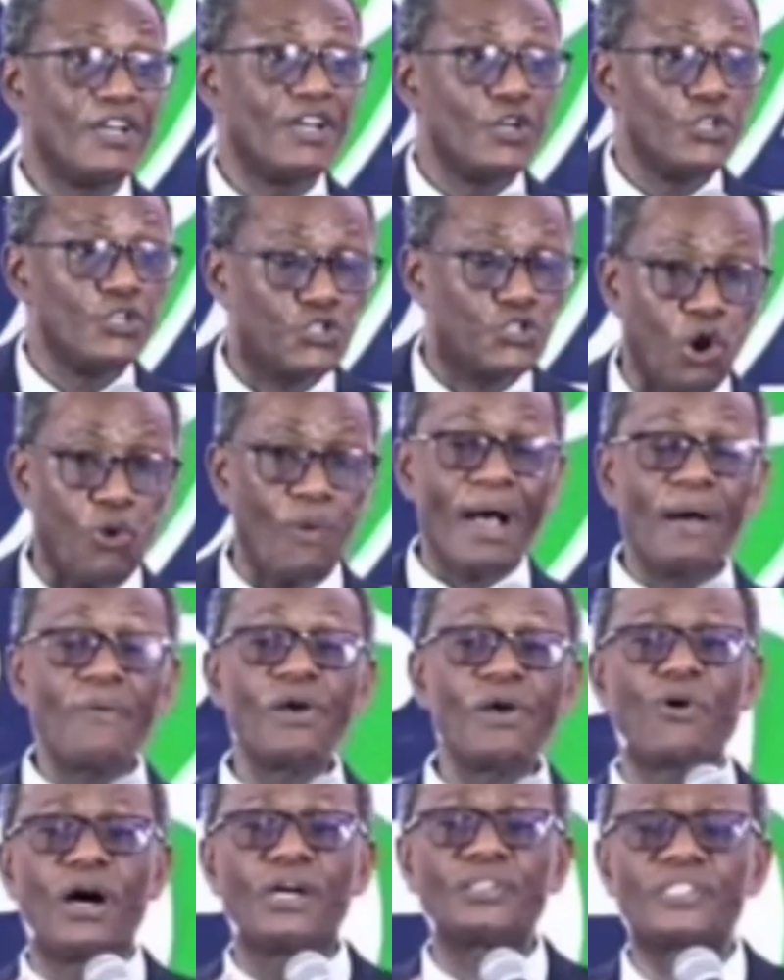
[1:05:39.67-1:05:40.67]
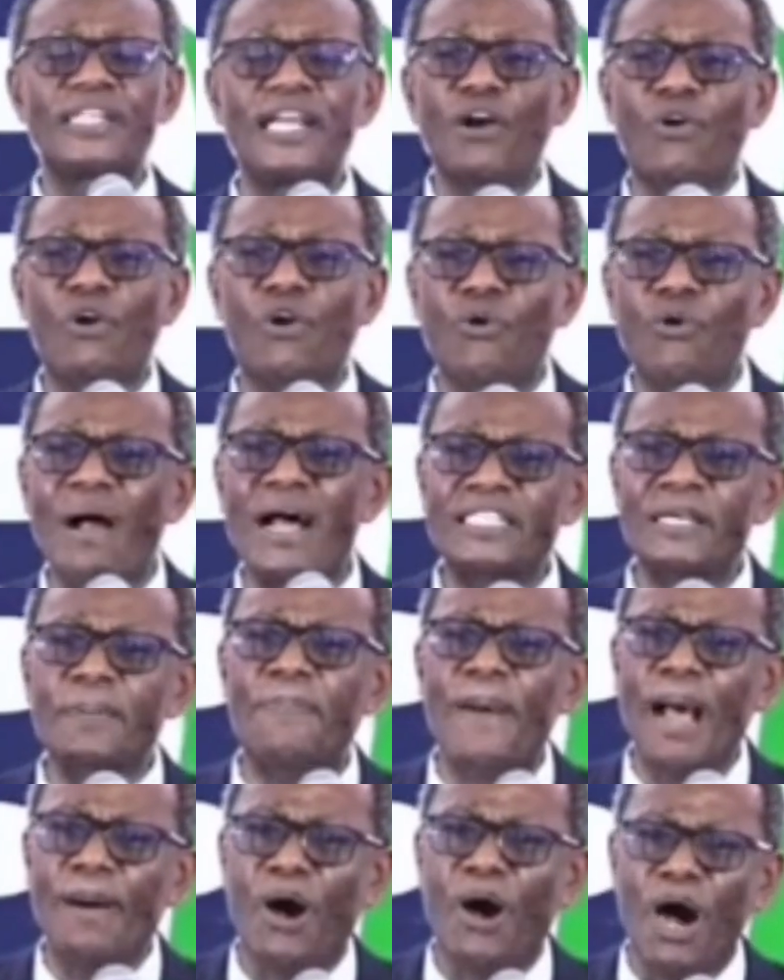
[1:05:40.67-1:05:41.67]
So when we go to the Kokwasin
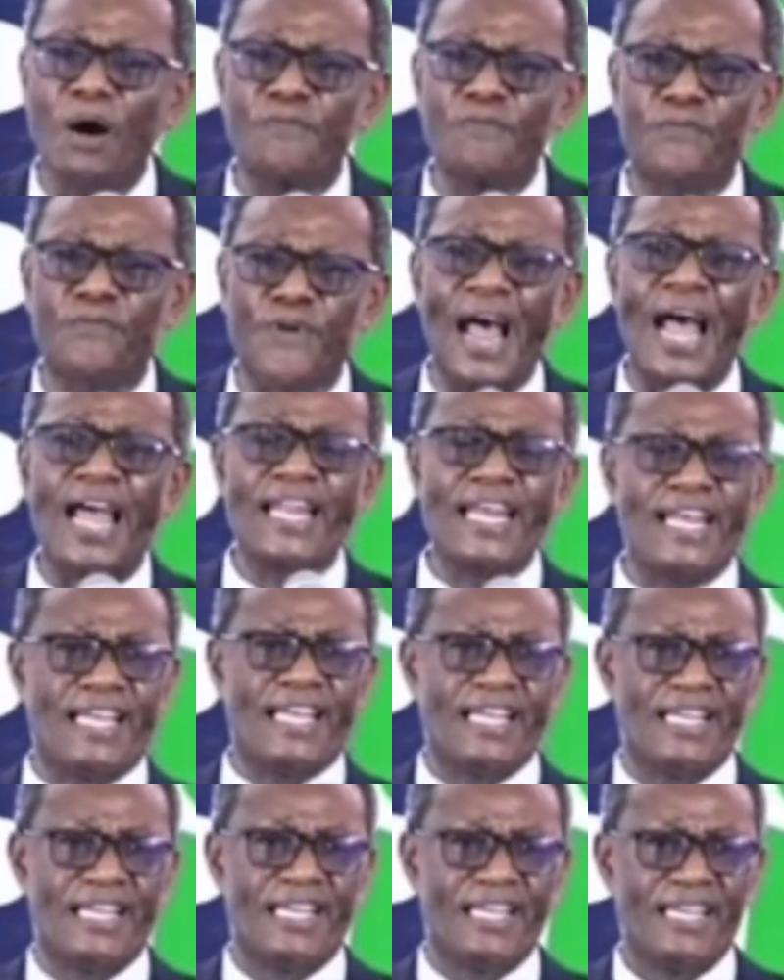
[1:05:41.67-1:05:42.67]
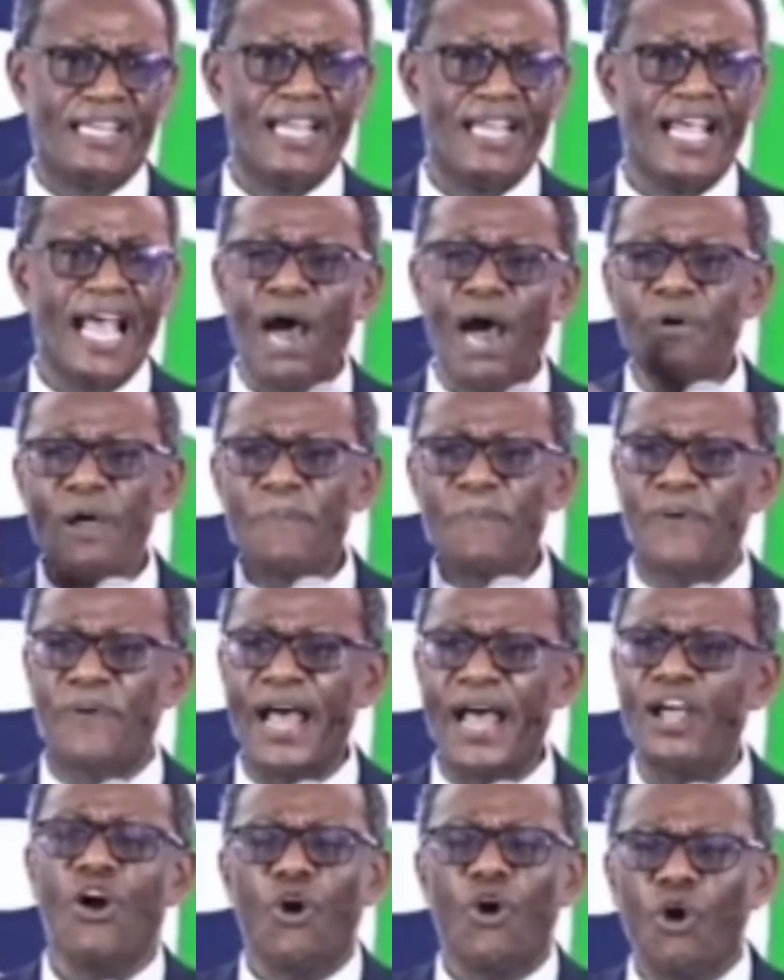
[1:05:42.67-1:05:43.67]
Paba on Friday and we
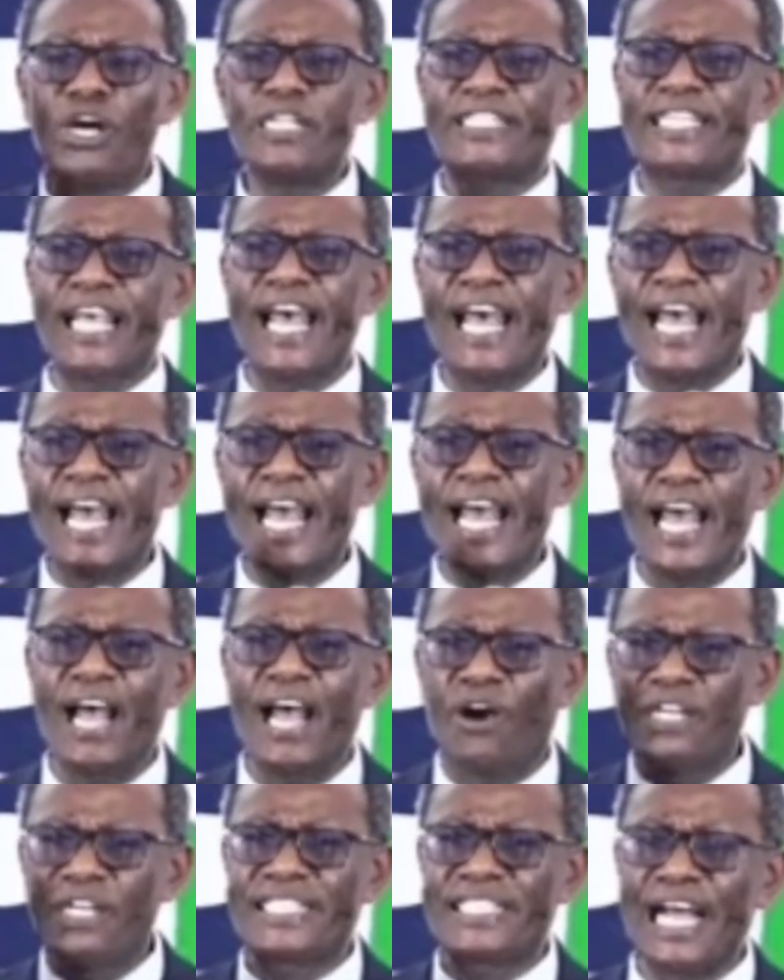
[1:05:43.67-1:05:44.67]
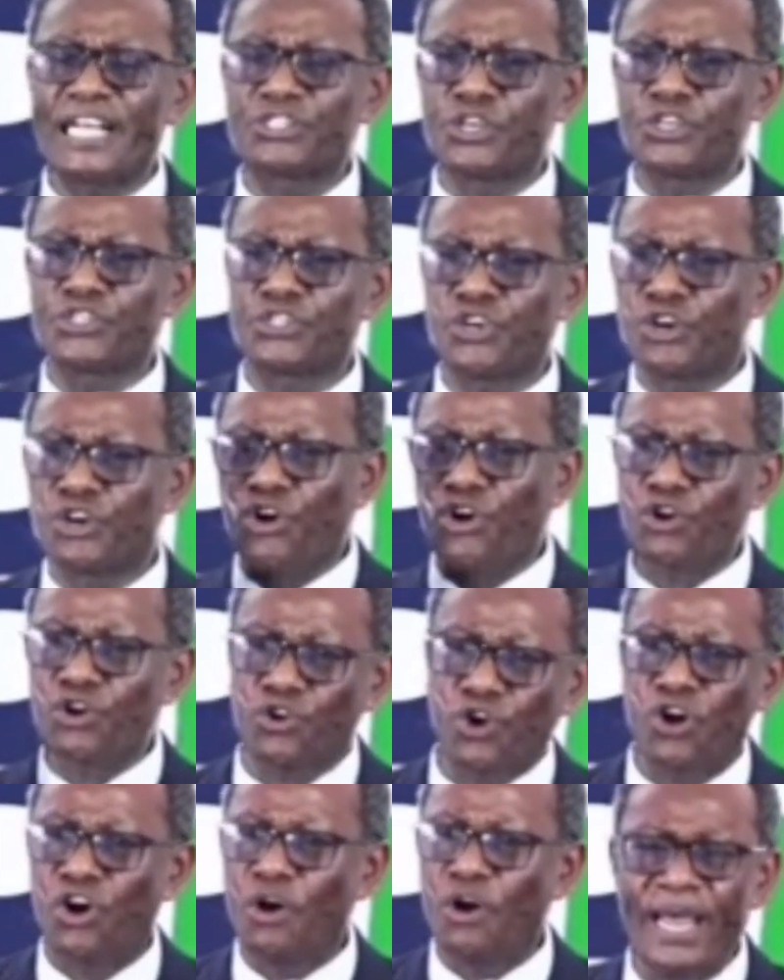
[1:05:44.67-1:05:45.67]
pray, Oje, Oja,
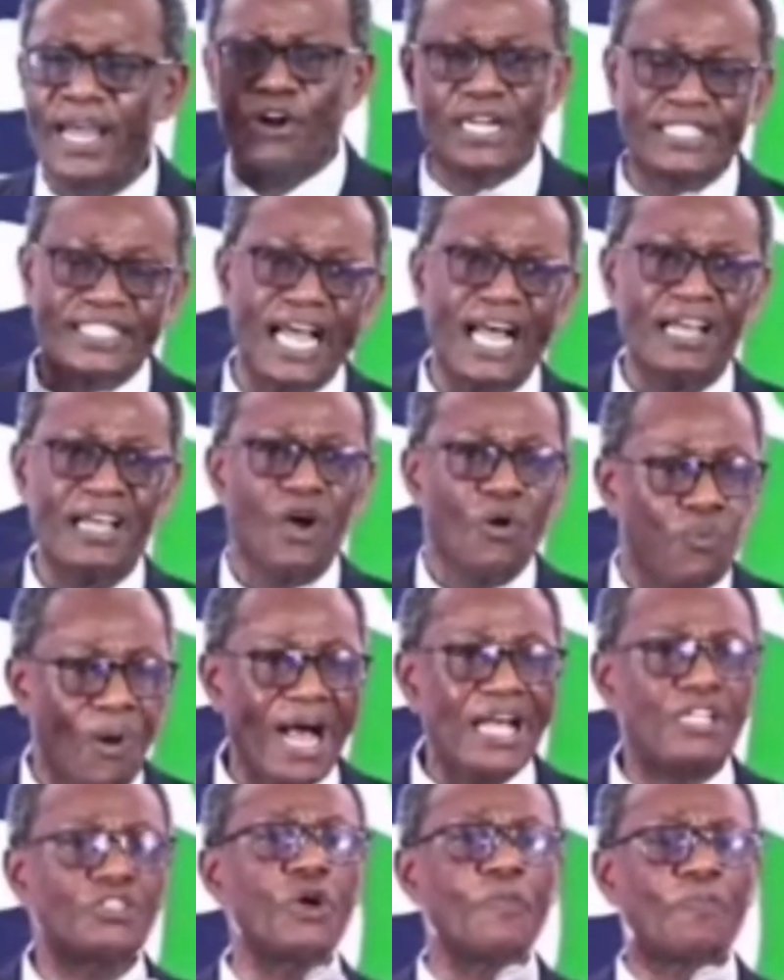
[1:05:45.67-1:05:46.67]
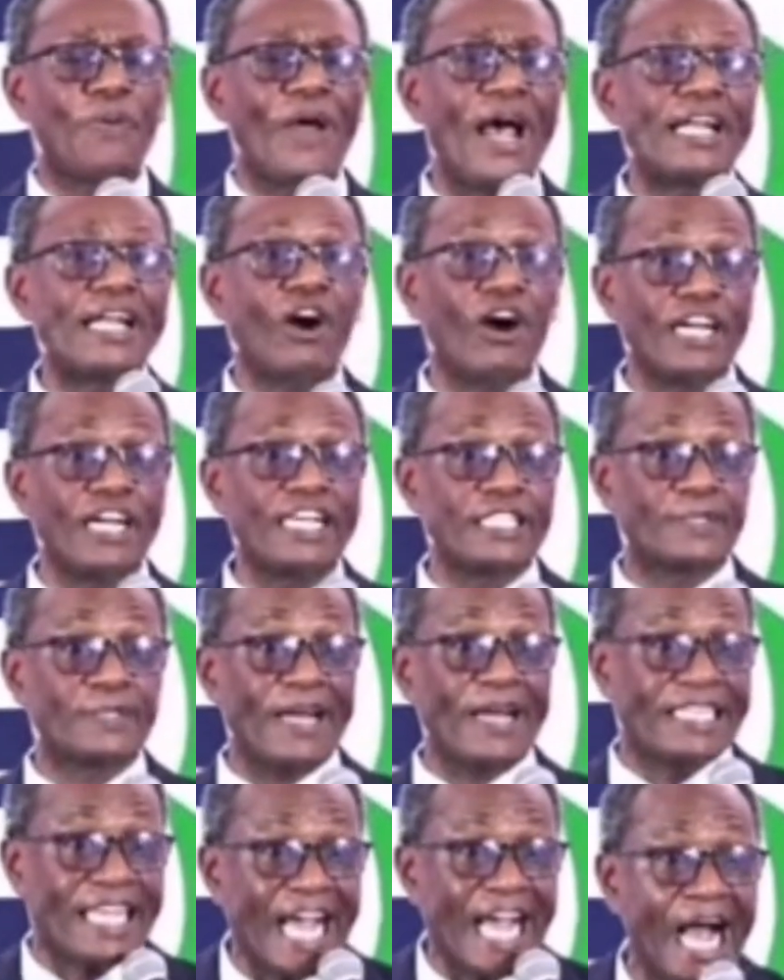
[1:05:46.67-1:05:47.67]
Oja, once you pray, the Holy
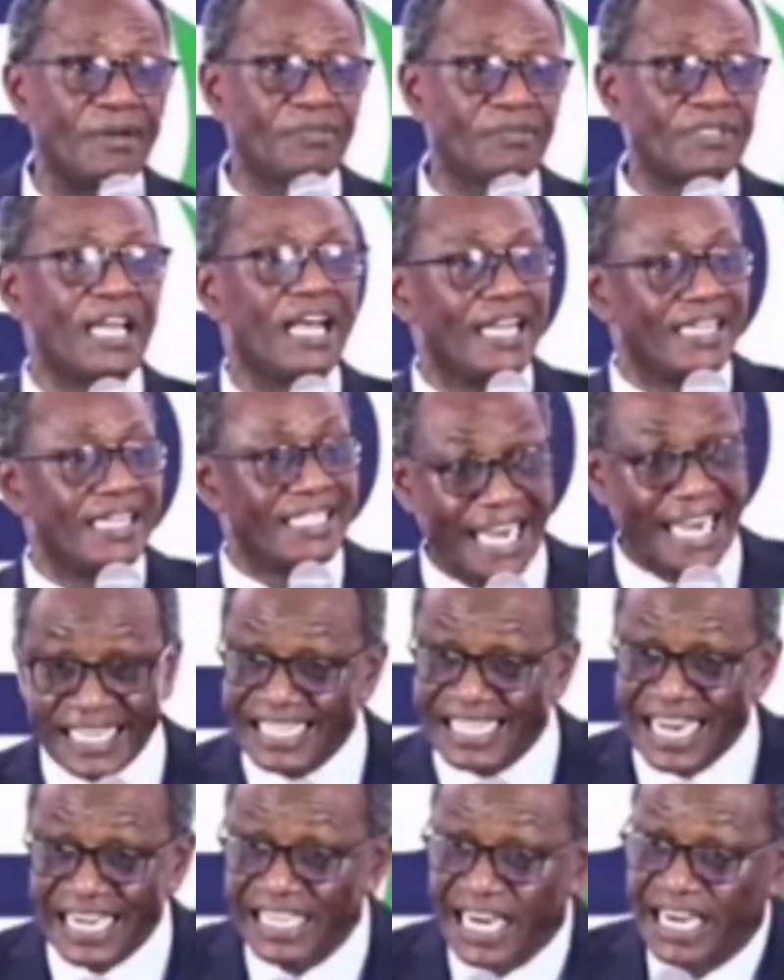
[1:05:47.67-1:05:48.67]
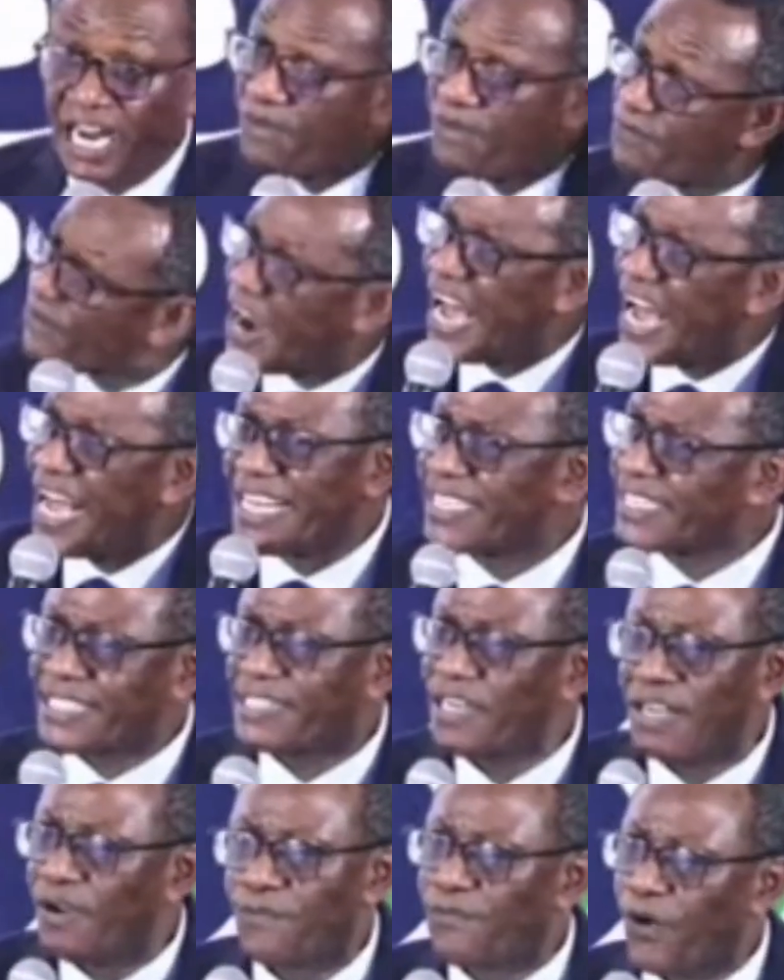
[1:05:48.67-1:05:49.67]
Spirit comes, then the deliverance
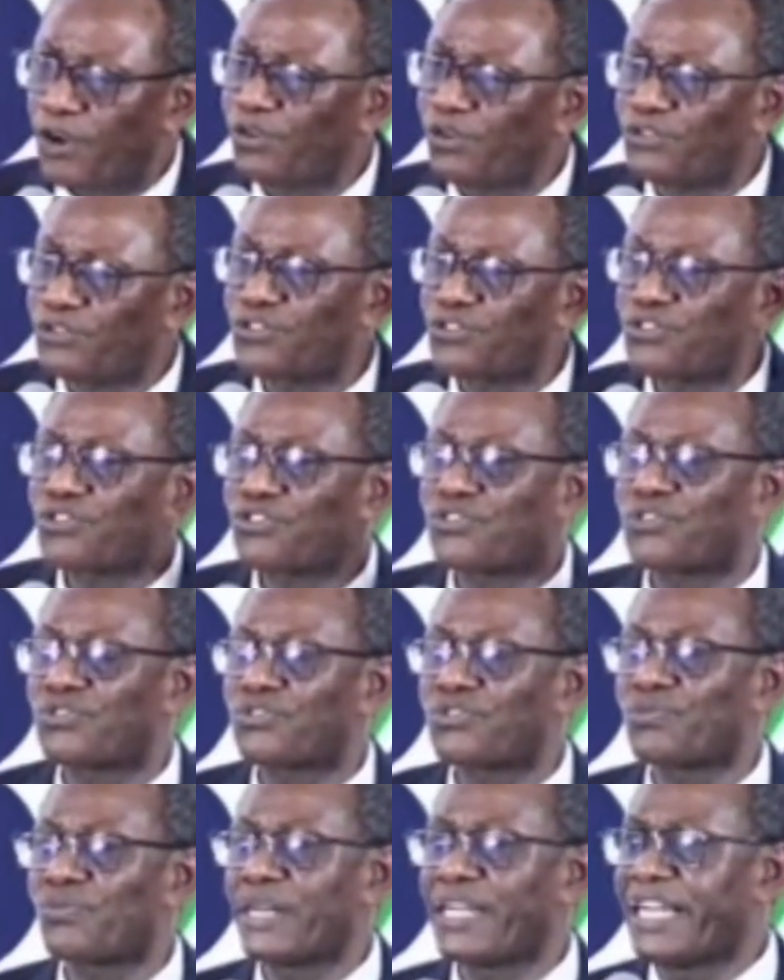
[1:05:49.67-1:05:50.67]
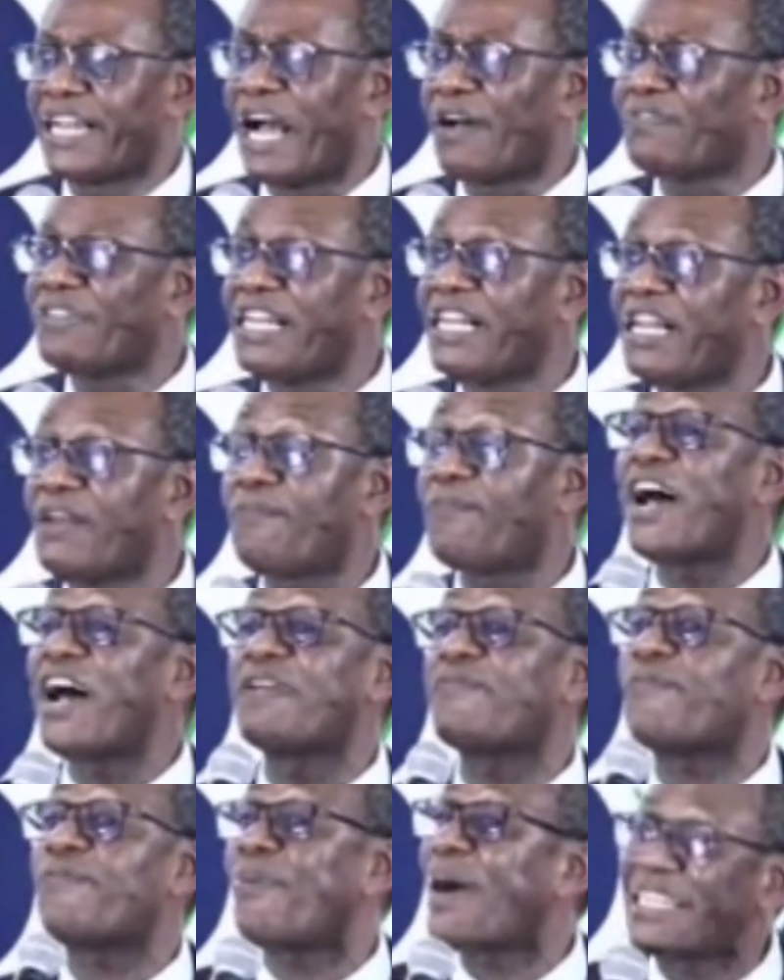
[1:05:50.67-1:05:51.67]
follows. We didn't have
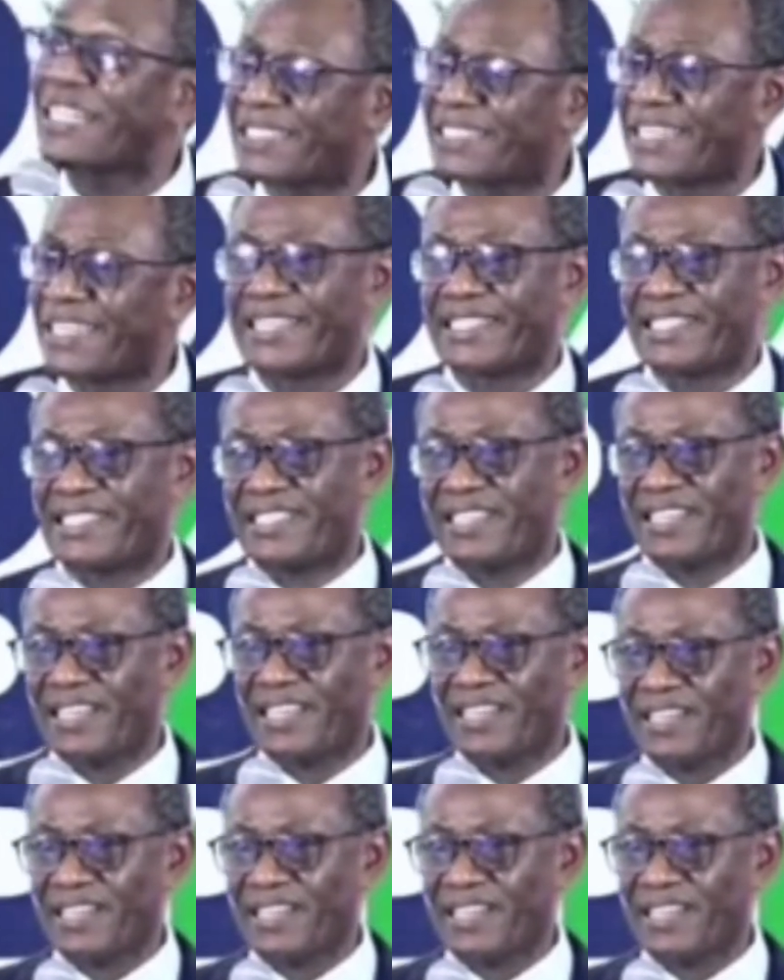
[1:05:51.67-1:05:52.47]
deliverance pastors.